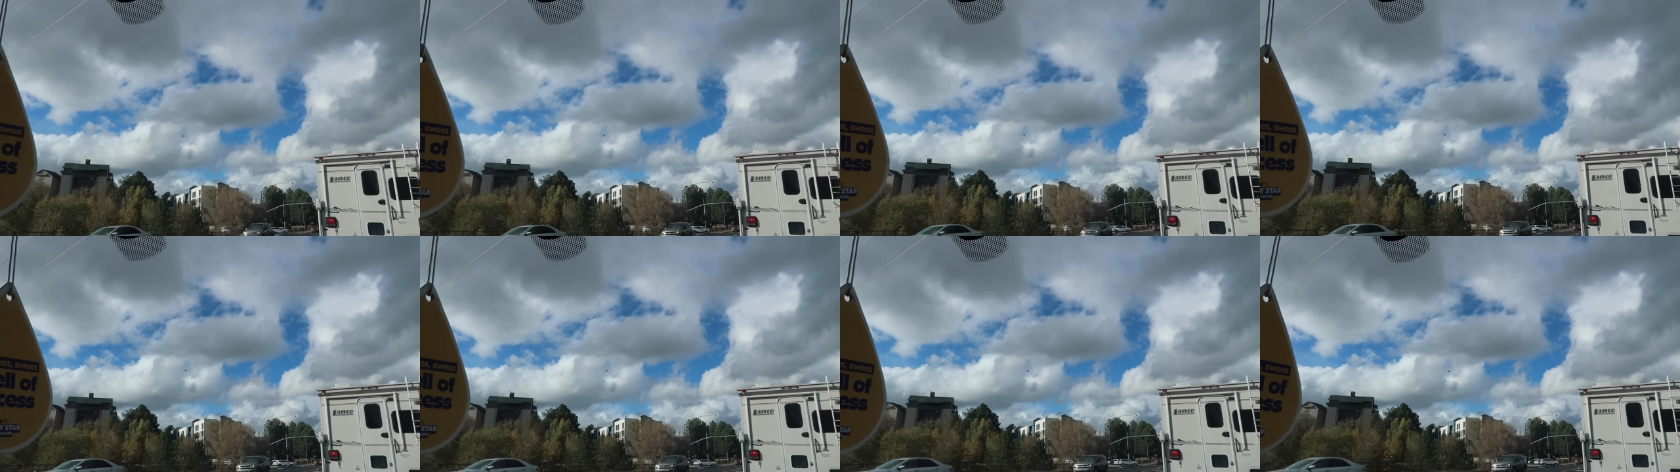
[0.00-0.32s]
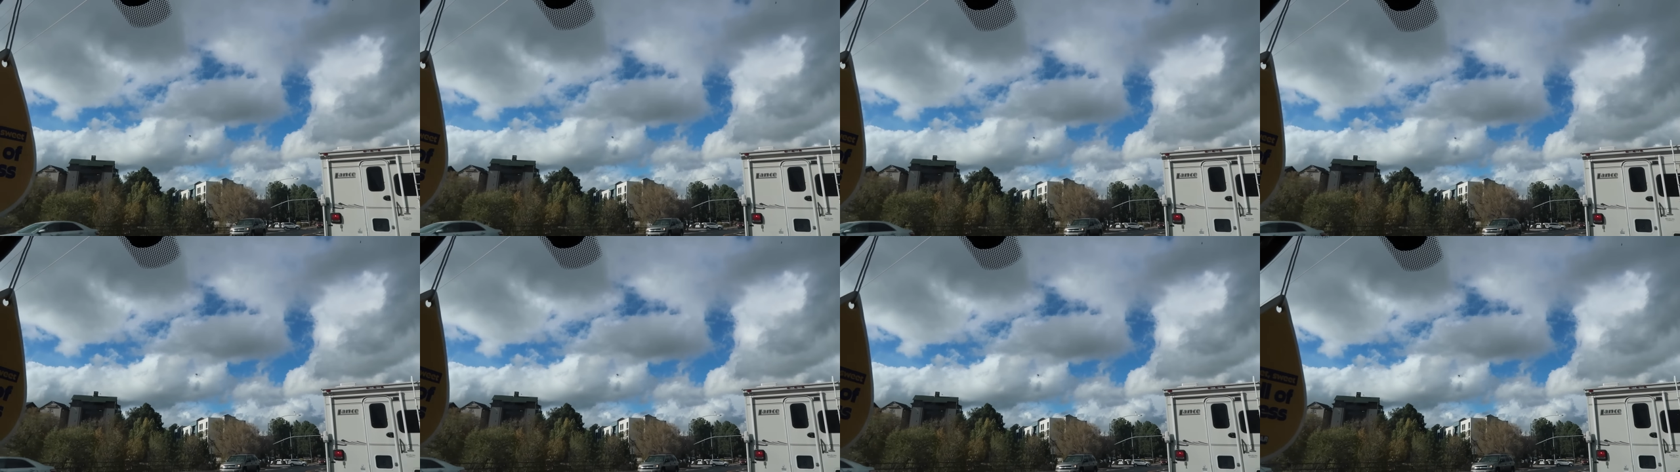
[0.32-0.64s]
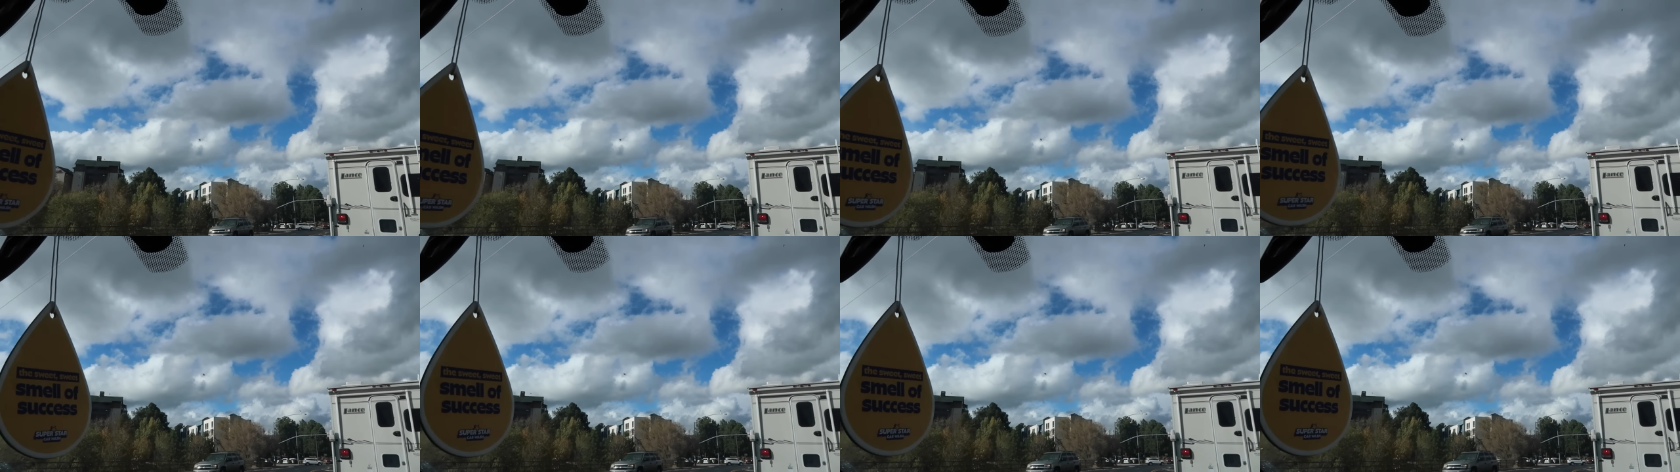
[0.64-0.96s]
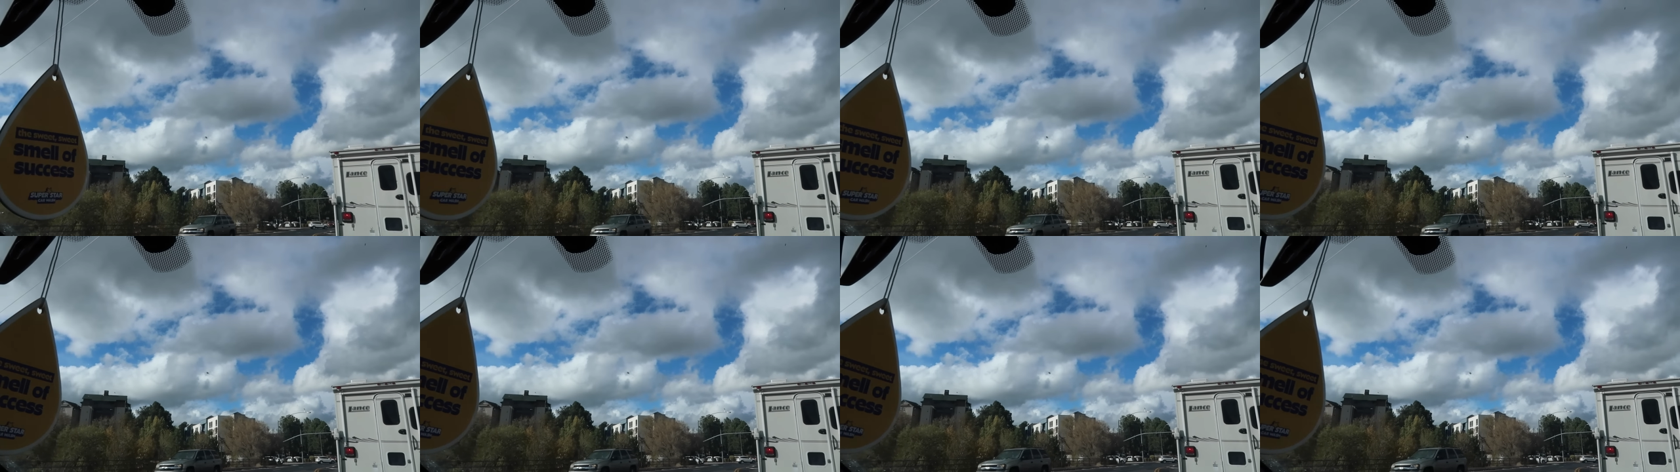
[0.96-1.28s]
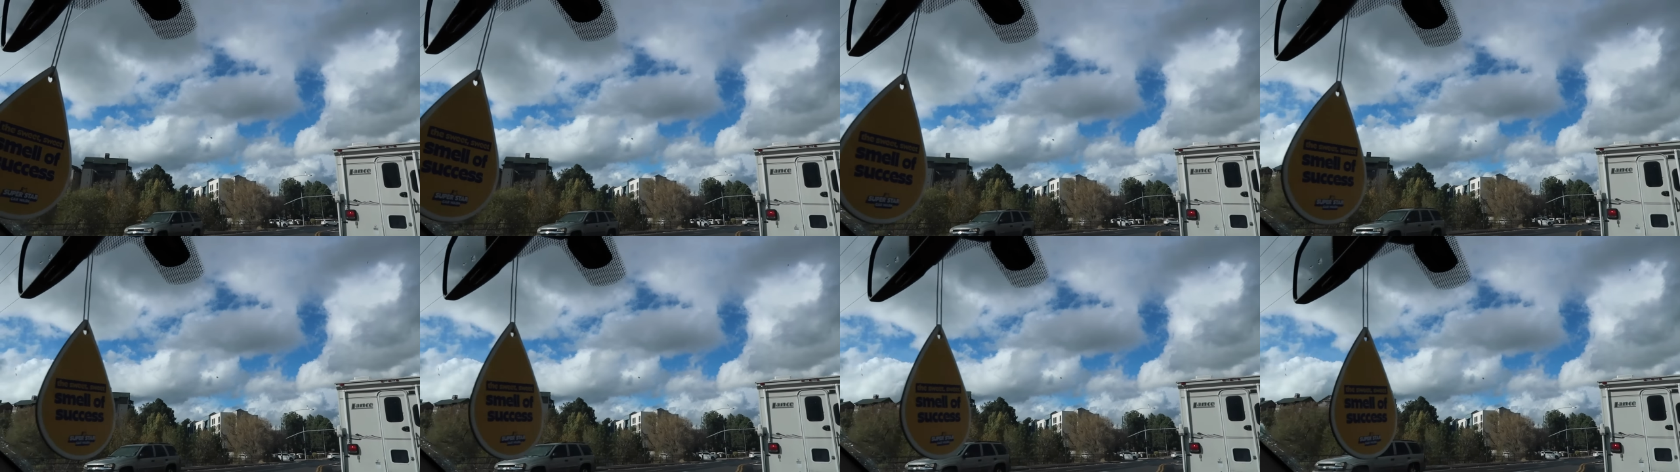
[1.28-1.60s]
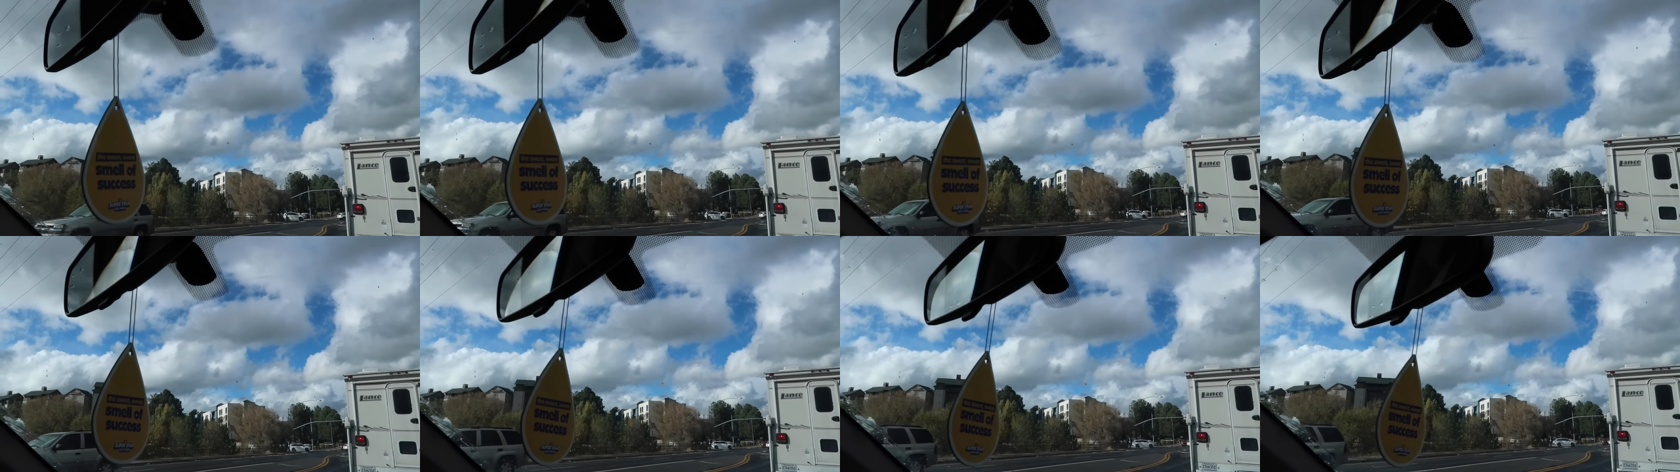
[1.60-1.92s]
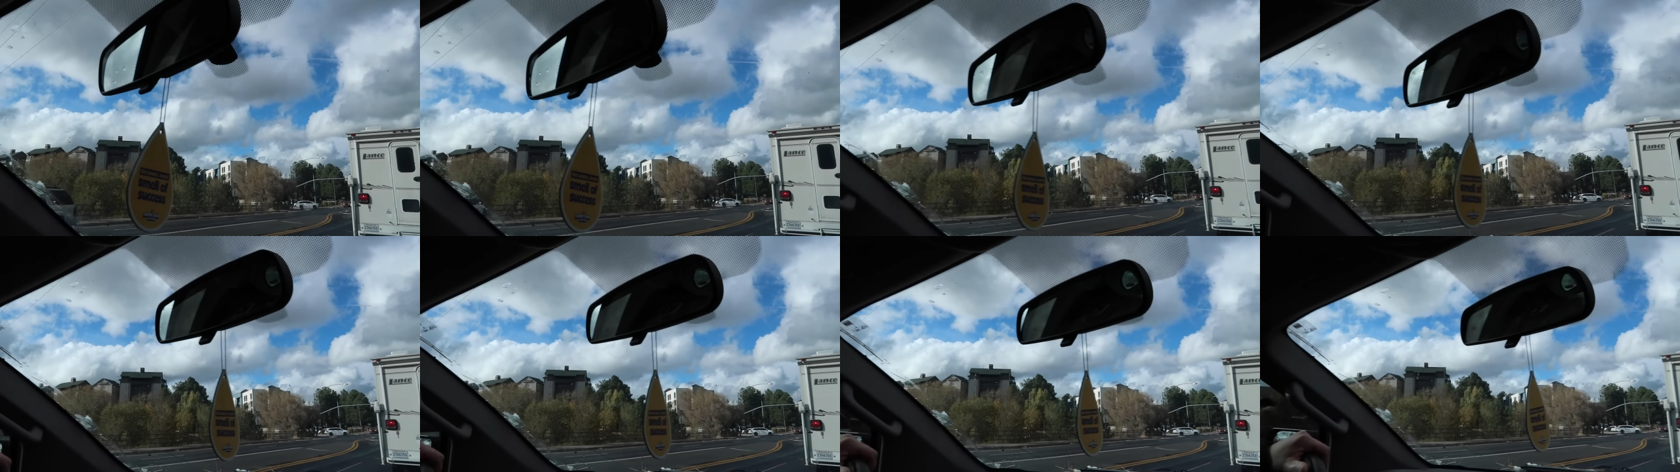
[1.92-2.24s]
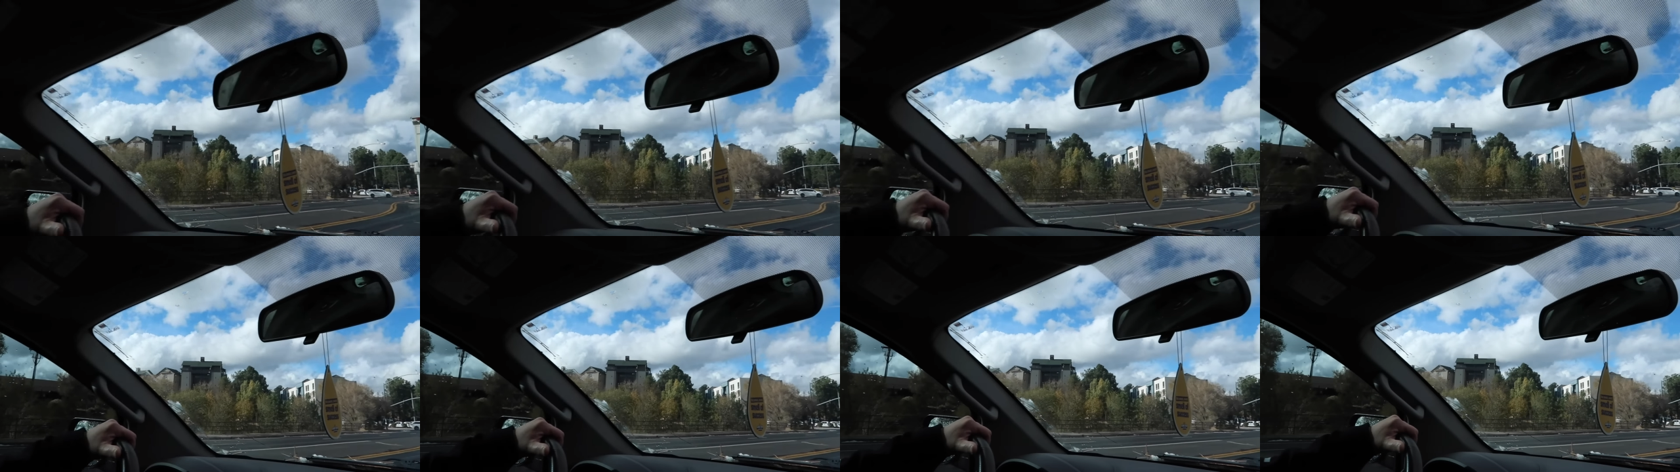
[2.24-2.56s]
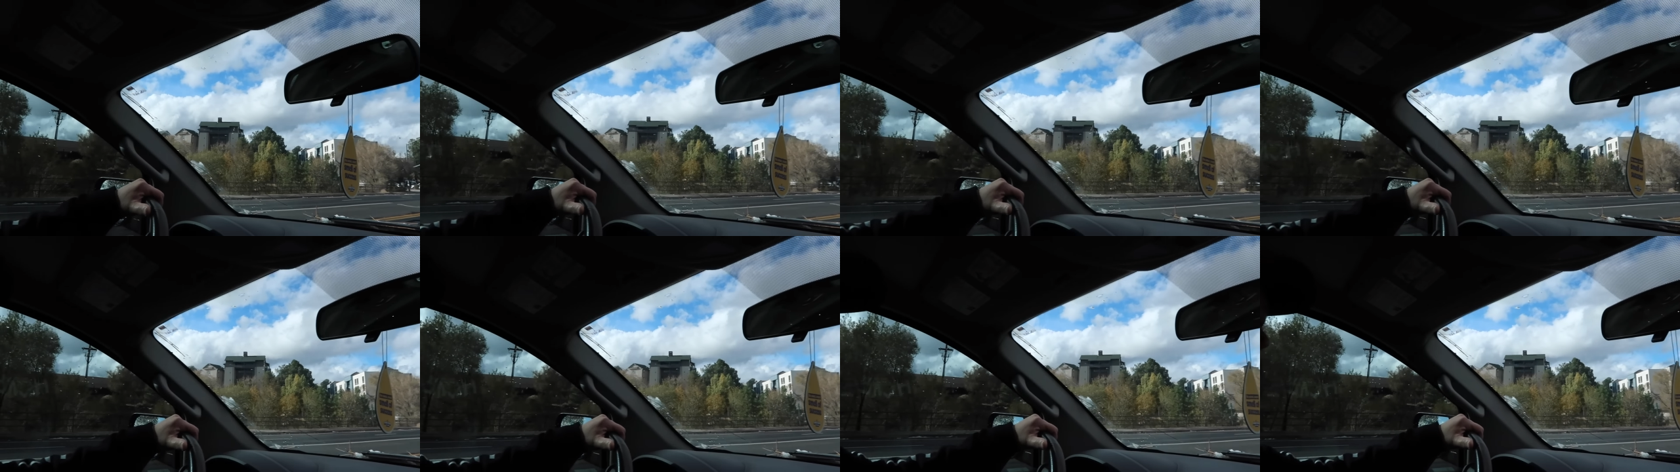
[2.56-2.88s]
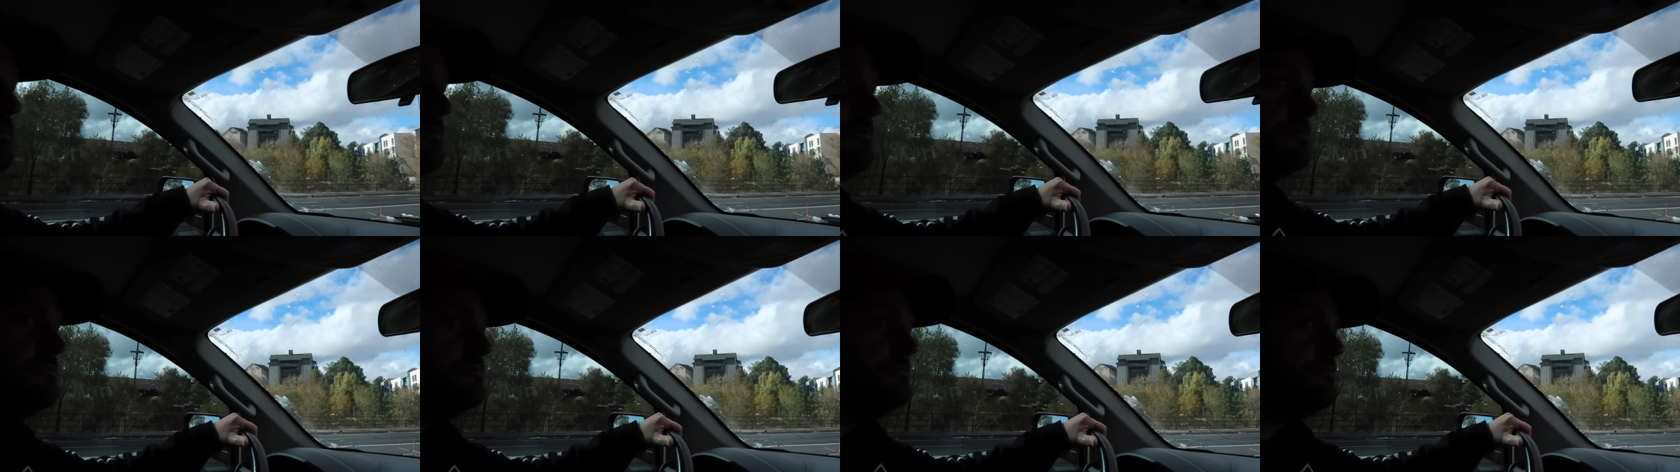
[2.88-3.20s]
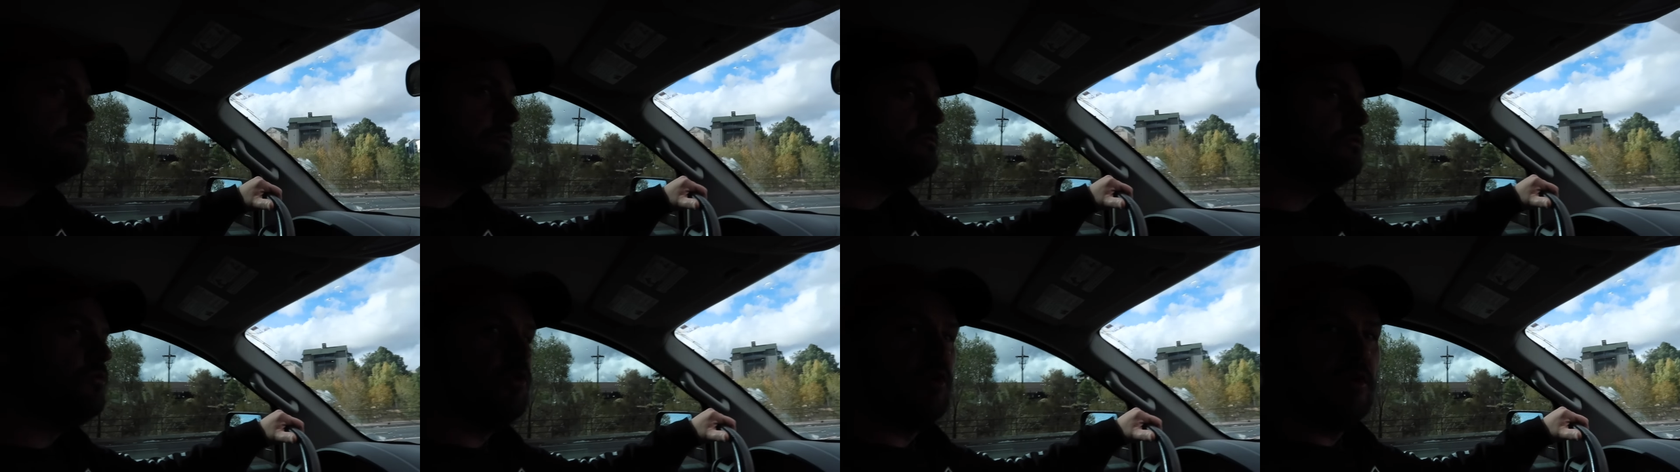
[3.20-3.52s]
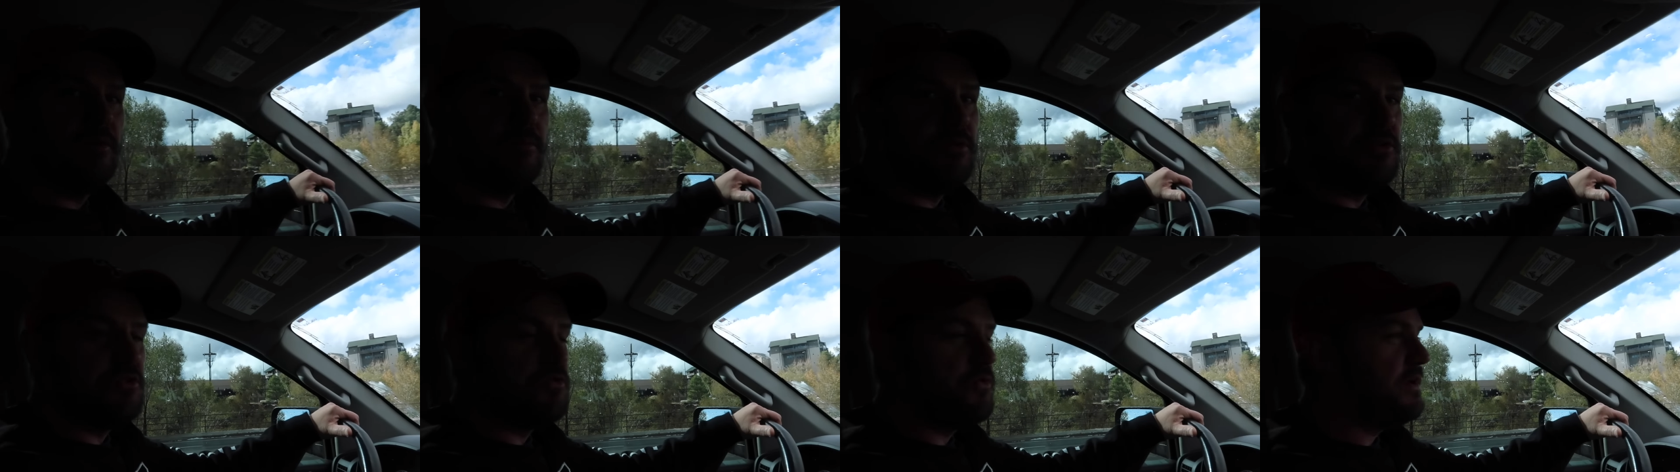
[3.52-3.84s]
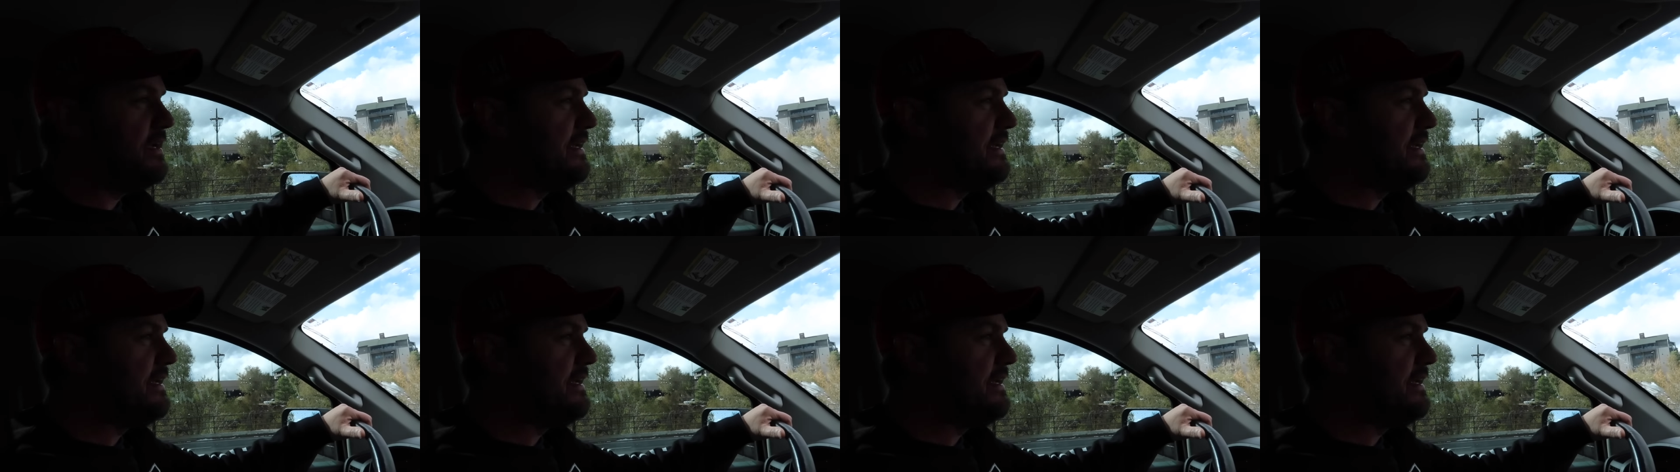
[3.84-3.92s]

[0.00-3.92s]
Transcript: No face is visible, so there are no lips to read.